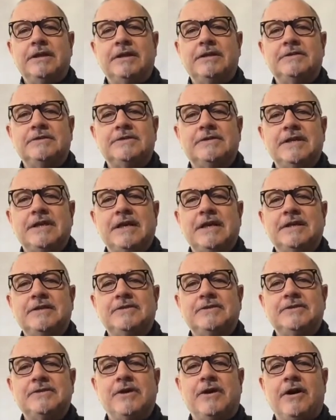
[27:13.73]
there's the
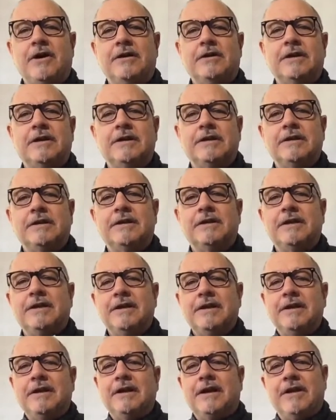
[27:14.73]
headstock and
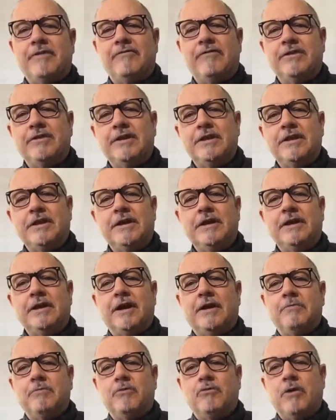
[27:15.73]
everything.
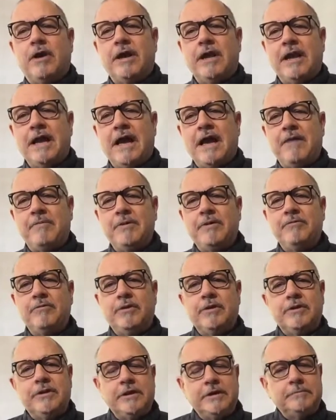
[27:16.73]
I'm quite happy
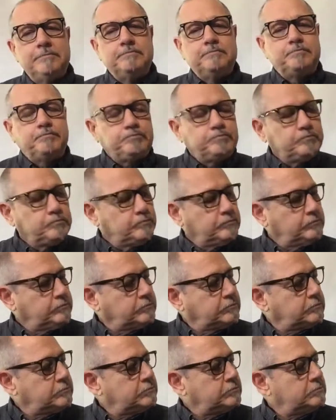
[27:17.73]
with it.
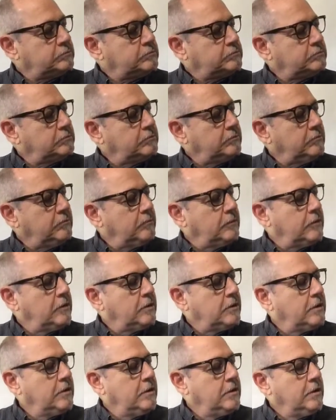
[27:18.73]

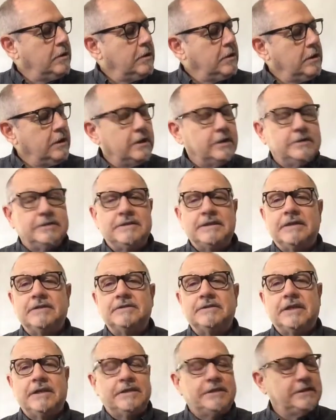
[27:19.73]
Sounds
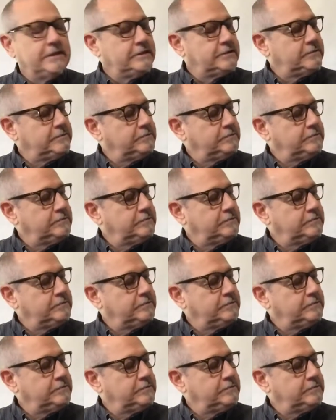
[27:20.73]
like